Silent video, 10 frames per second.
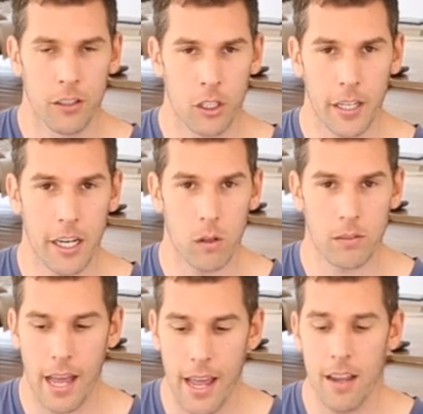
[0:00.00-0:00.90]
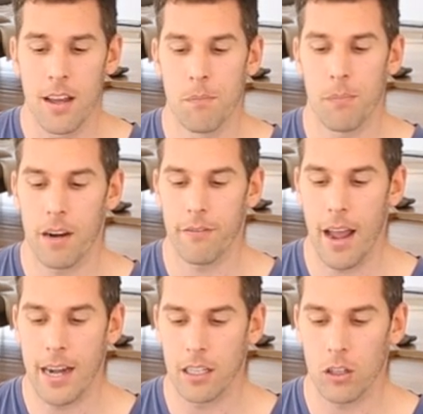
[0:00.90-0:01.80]
Don't need it all day, but for
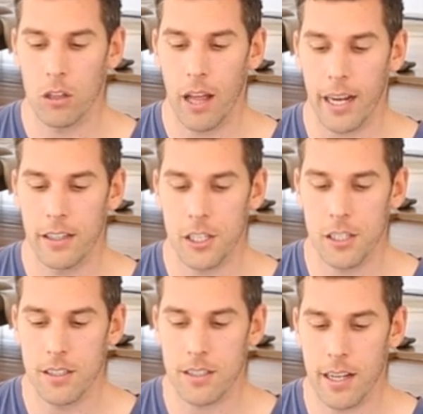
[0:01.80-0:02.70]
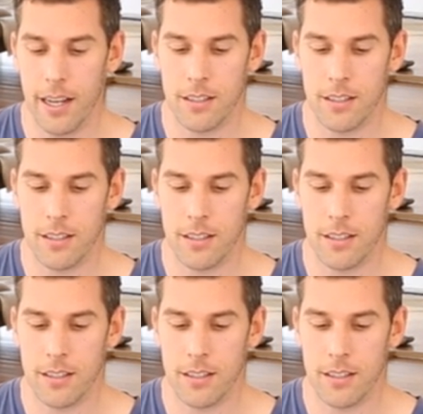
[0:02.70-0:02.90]
any low light conditions,